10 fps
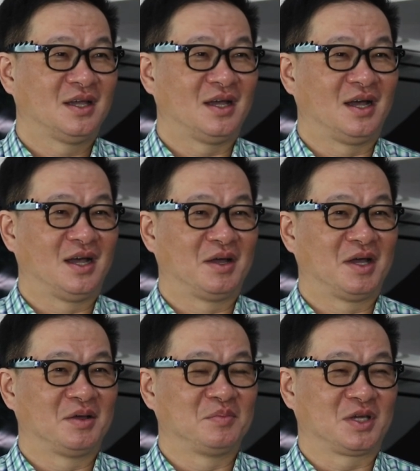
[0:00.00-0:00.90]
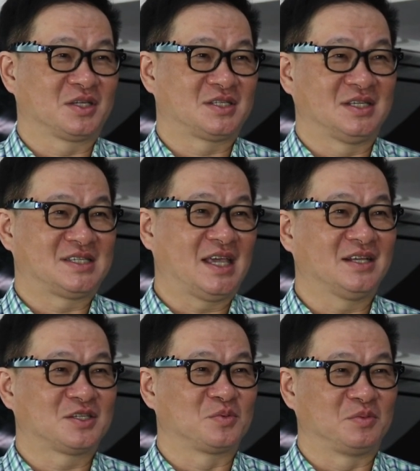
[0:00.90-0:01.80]
uh, because the
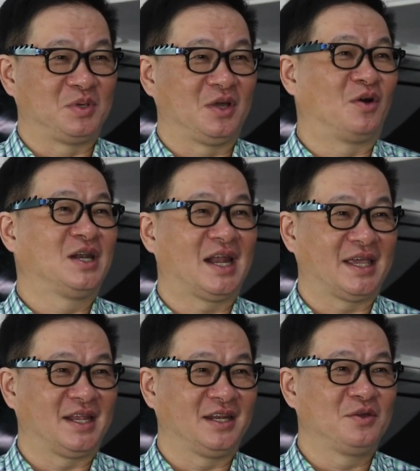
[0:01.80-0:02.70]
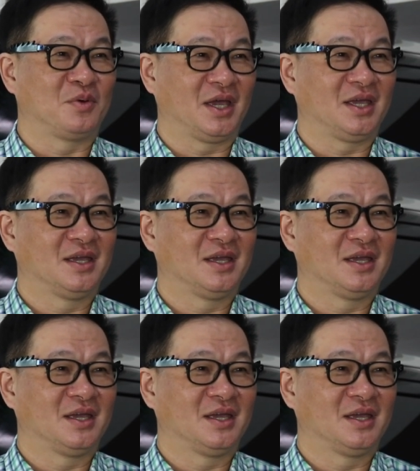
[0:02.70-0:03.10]
sales would be online anyway